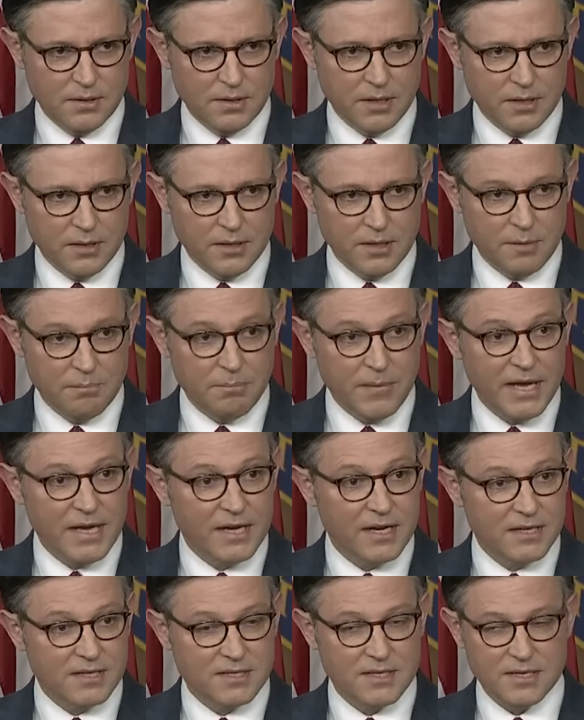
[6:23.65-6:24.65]
That, that
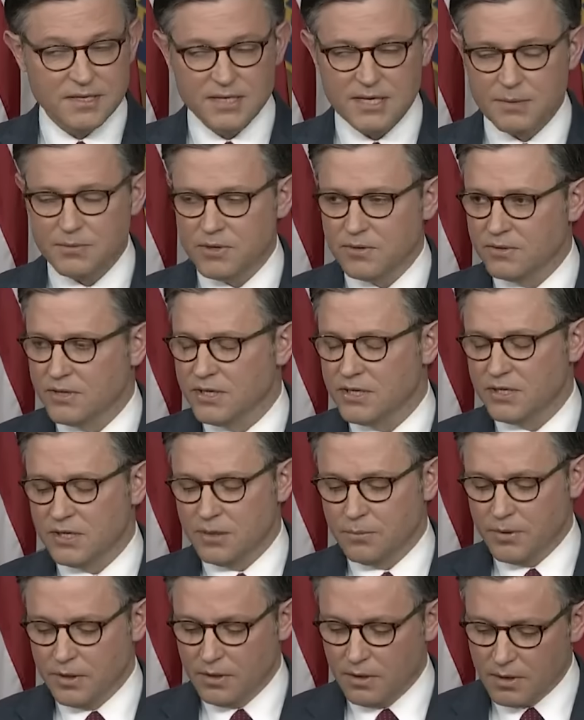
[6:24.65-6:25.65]
make us the exceptional nation
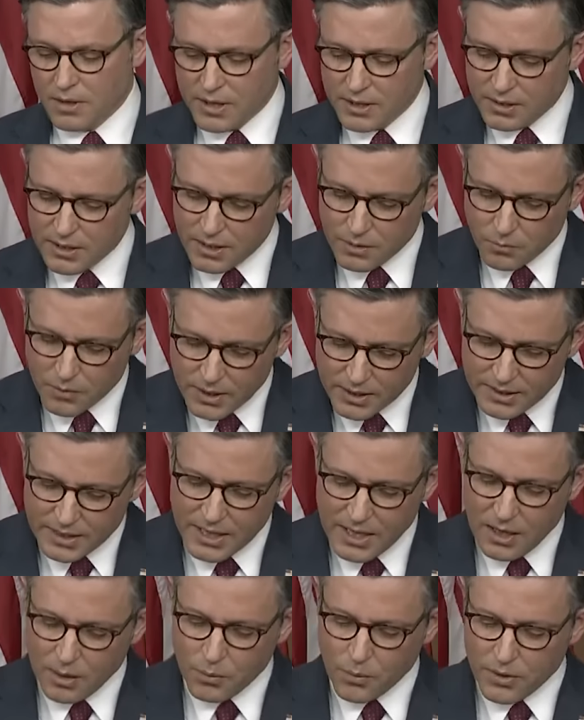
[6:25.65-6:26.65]
that we are. And, and right
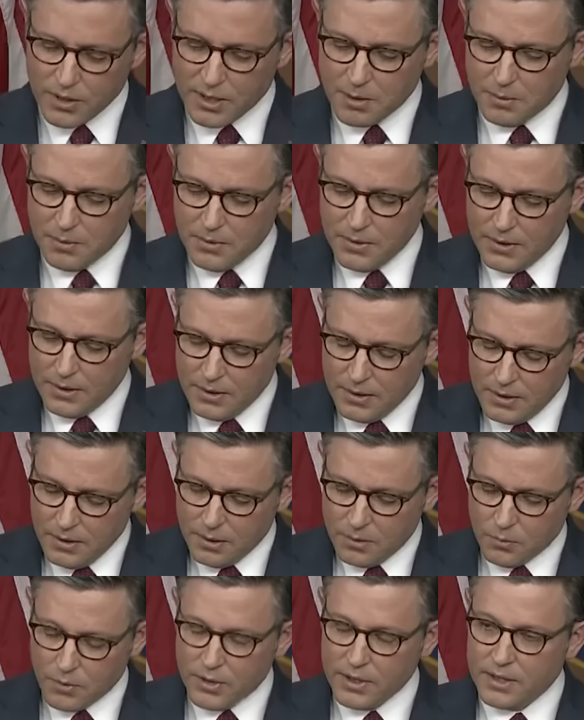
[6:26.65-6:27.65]
now we're in, a,
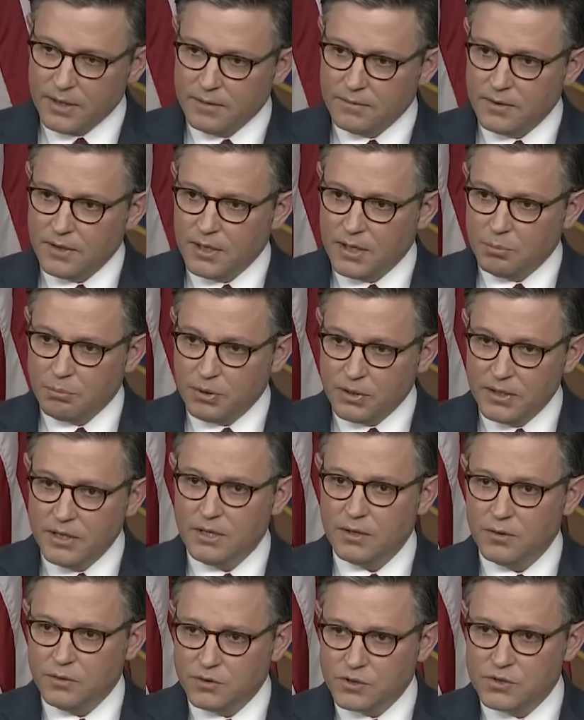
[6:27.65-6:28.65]
we're in a, a
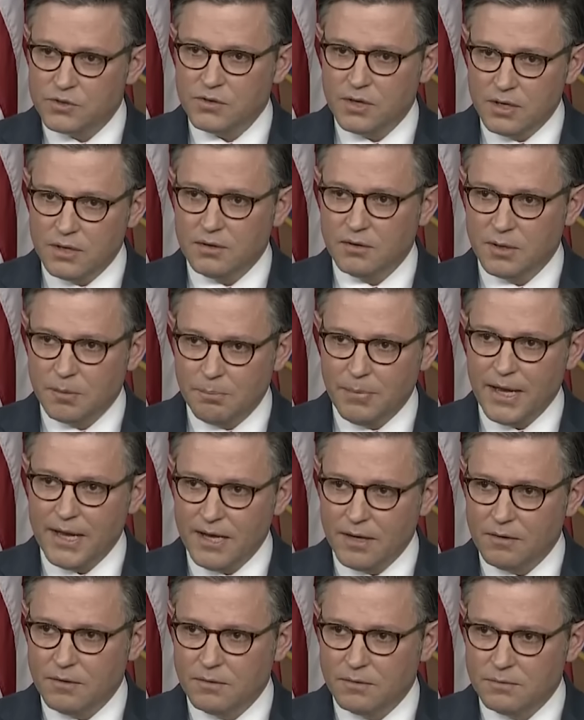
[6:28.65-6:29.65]
political struggle, a
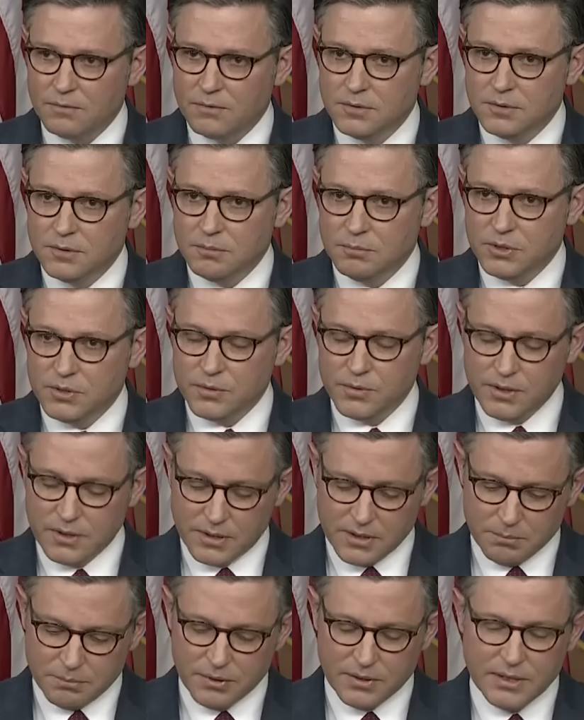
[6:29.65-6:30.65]
battle between a
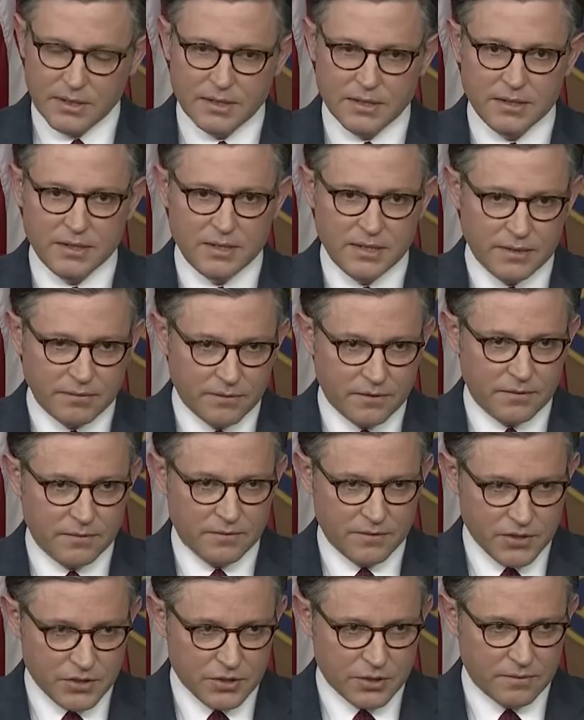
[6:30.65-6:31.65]
completely different
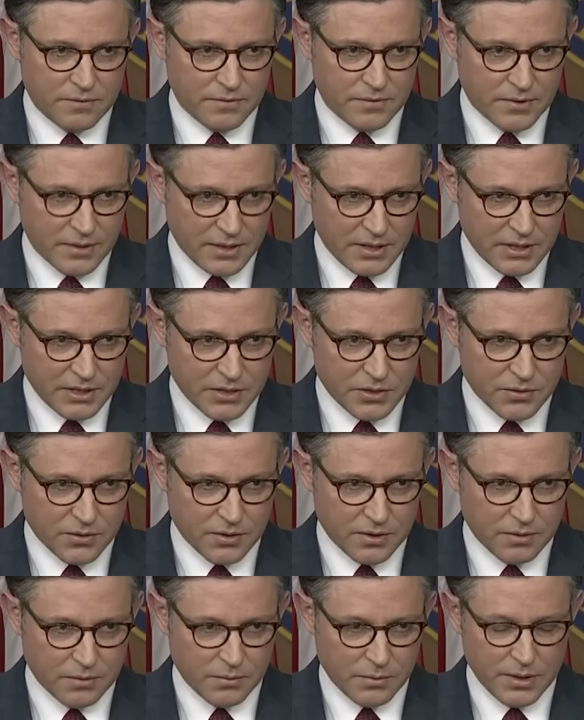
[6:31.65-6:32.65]
vision for the
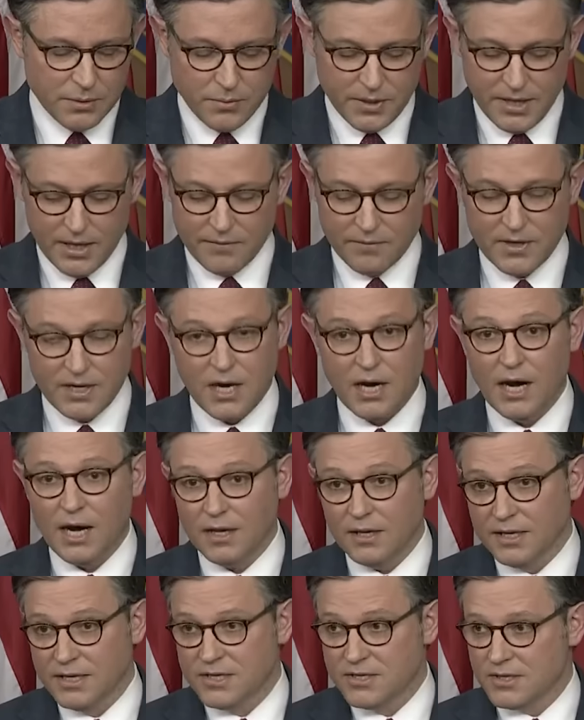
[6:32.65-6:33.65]
country. We, we have
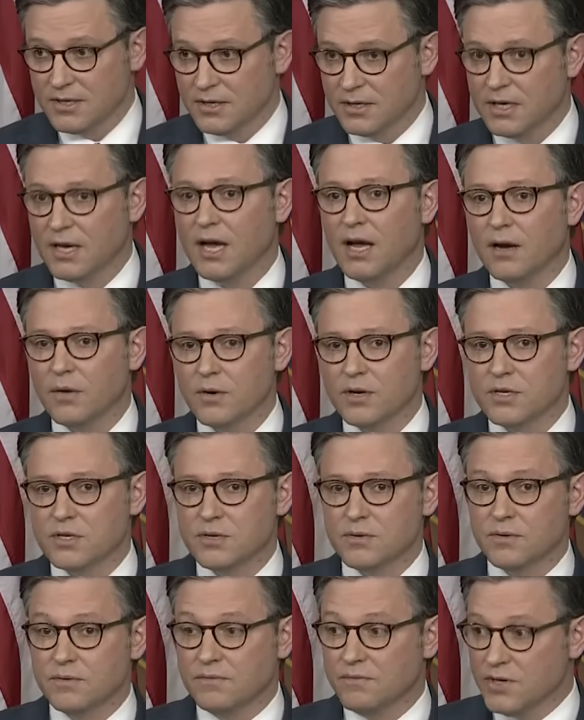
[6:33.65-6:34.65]
colleagues in the Congress
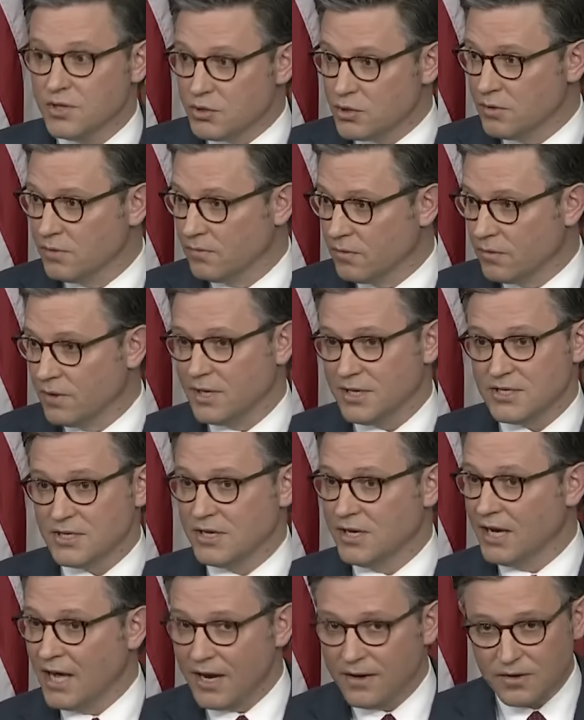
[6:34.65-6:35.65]
who envision for us
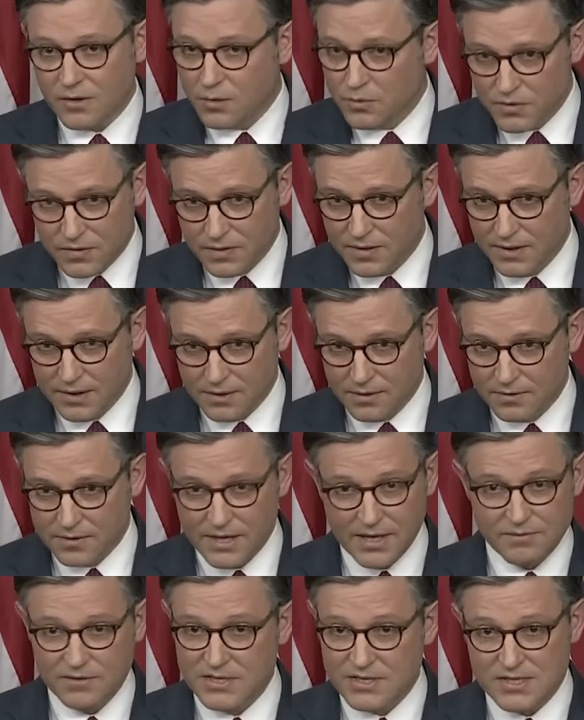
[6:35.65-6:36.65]
not those things.
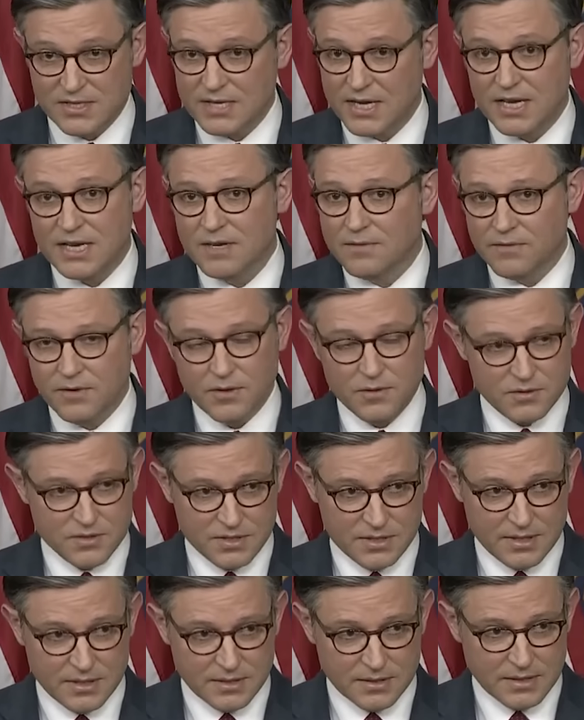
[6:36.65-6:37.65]
They have disdain for
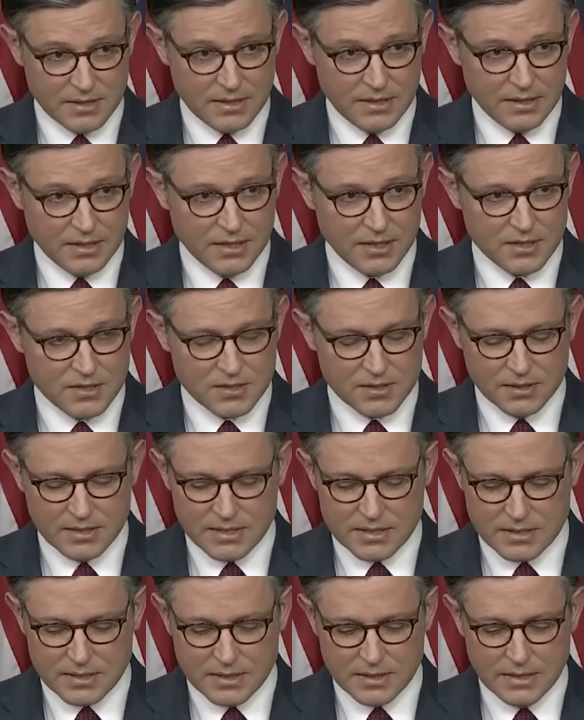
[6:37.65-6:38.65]
those things I just
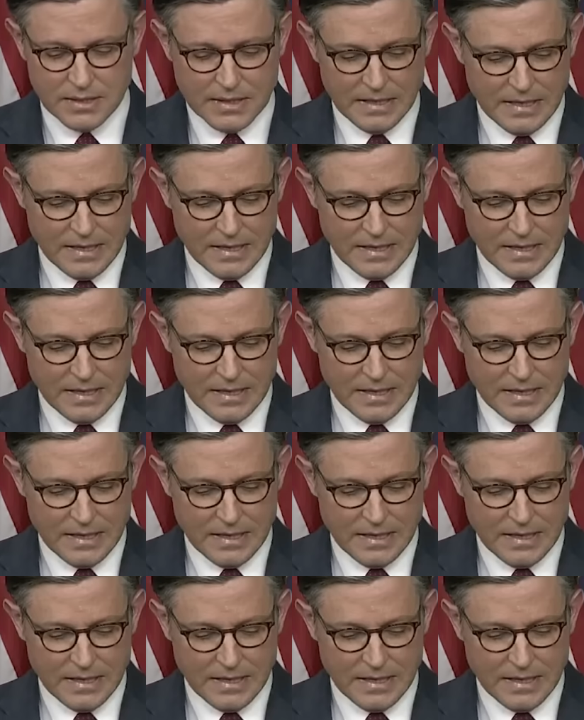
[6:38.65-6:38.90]
listed.